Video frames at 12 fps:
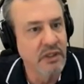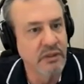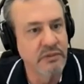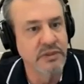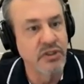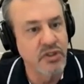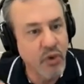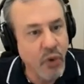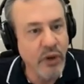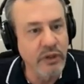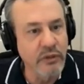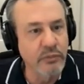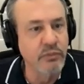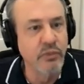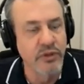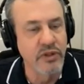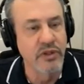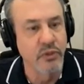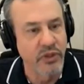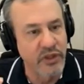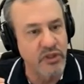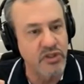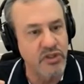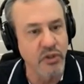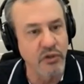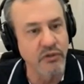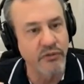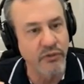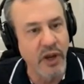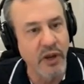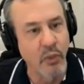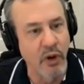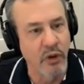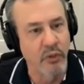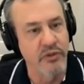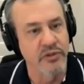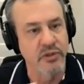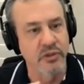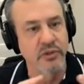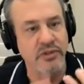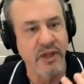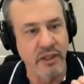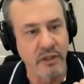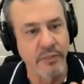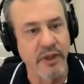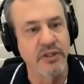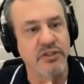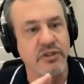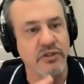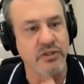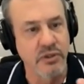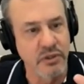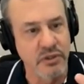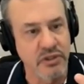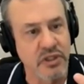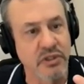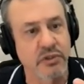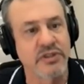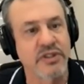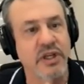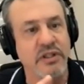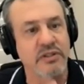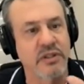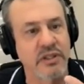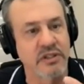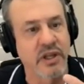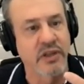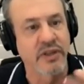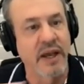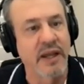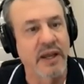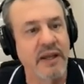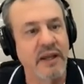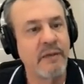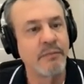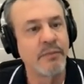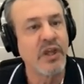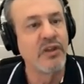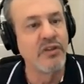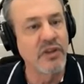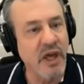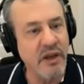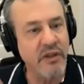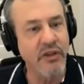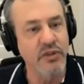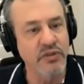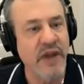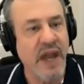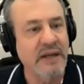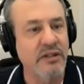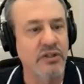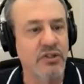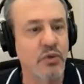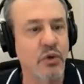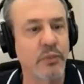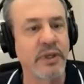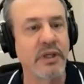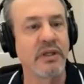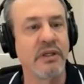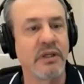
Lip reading: enjoyed within a certain framework, with a certain talent base, a certain skill set, things like that. None of those factors will be